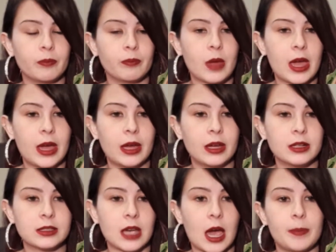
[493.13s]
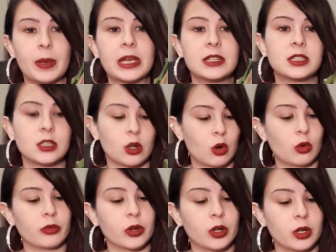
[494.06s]
And I painted
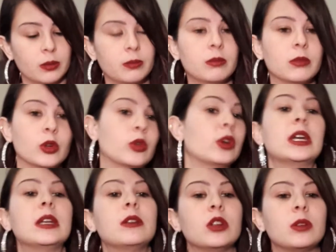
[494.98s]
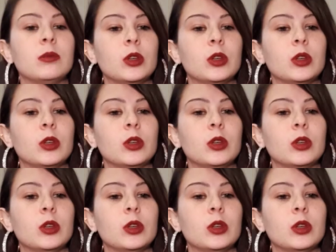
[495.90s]
over green.